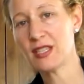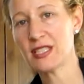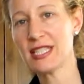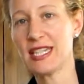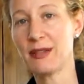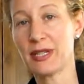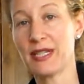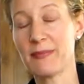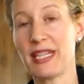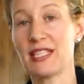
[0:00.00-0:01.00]
Today we're going to
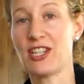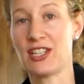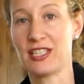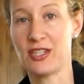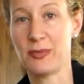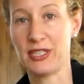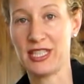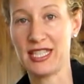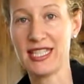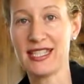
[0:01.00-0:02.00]
make chocolate chip
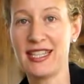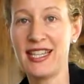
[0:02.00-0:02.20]
cookies,